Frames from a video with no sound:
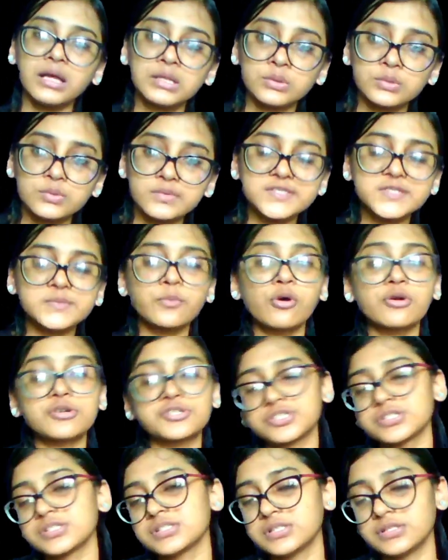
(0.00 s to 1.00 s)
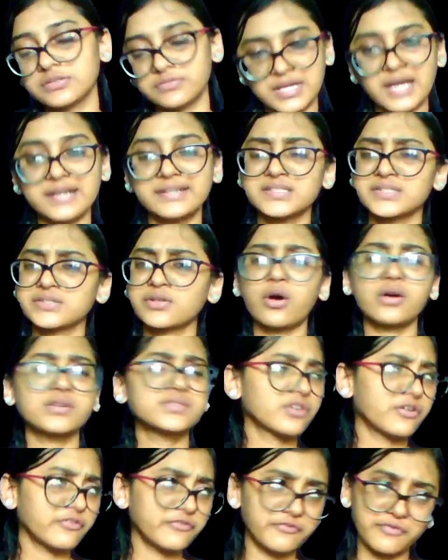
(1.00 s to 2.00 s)
loose motion, that is
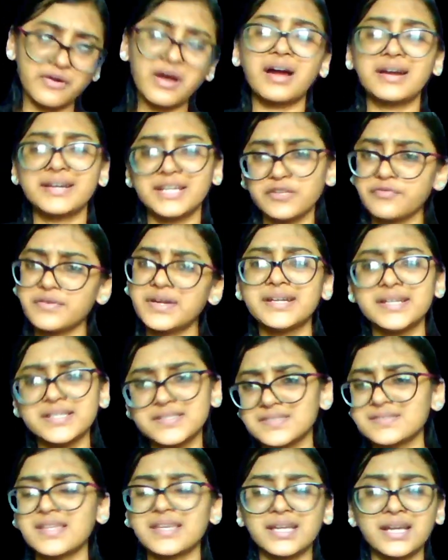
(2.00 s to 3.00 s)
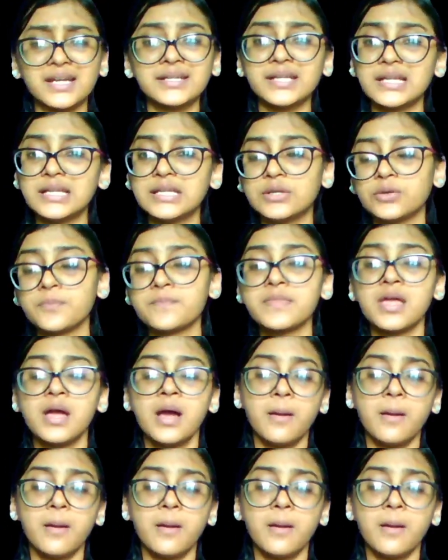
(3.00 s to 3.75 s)
cause of different disease, I can tell you.